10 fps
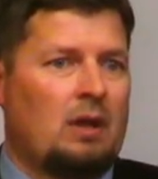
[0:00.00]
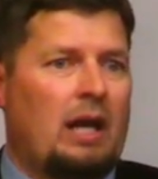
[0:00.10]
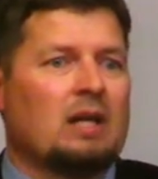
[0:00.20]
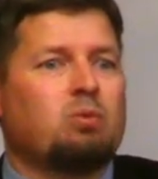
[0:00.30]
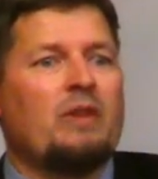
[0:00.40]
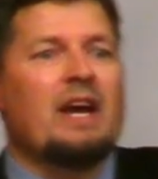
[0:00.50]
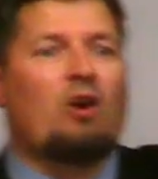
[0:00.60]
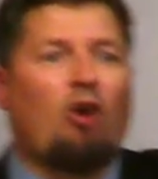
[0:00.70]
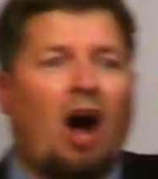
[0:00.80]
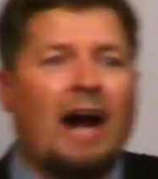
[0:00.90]
And it's when they
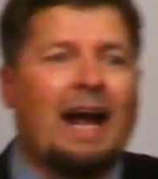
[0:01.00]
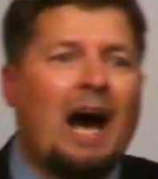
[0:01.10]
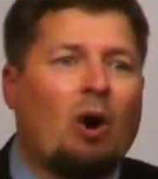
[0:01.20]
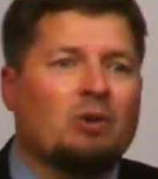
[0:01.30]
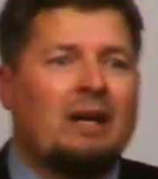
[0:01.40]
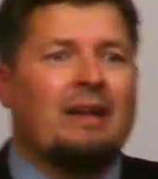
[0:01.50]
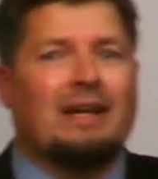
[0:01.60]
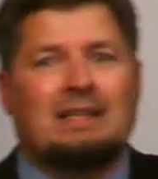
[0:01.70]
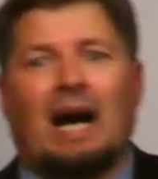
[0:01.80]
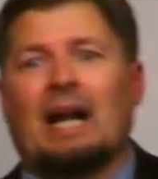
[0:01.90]
cried out
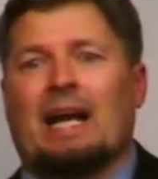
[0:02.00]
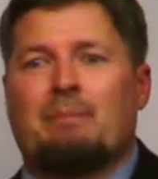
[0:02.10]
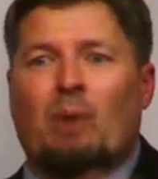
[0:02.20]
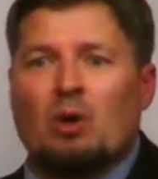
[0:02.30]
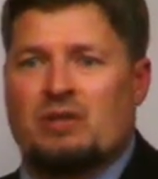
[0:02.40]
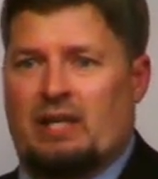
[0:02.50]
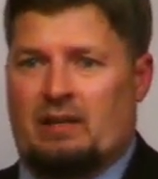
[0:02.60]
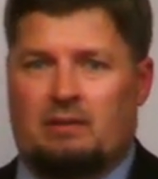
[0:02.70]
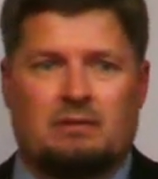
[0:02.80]
that God had mercy.